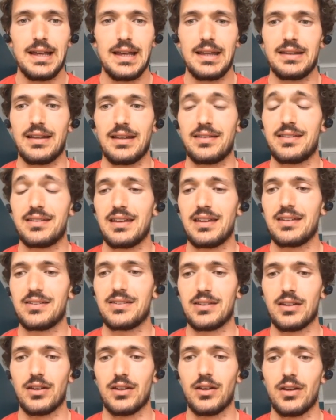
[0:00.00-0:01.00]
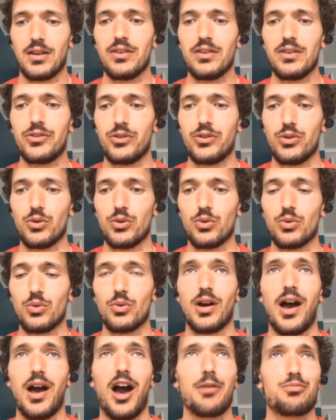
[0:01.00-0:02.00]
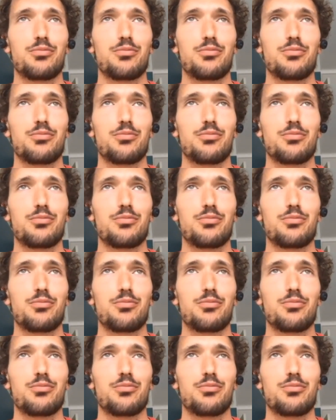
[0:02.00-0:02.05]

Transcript: that says, if you are